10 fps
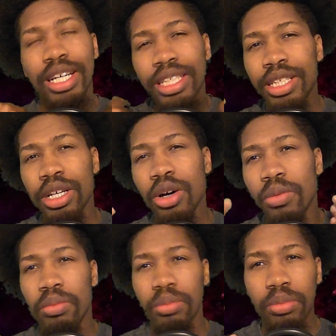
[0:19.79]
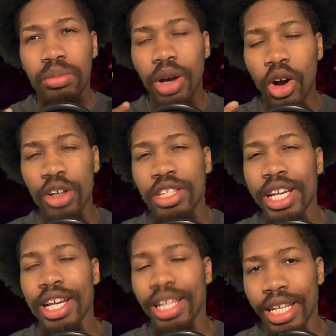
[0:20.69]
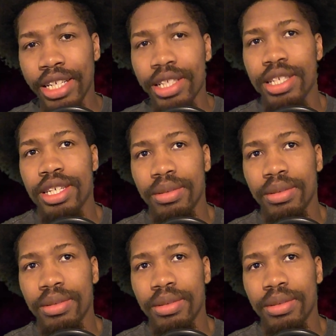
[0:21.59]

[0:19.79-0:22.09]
you know, articulate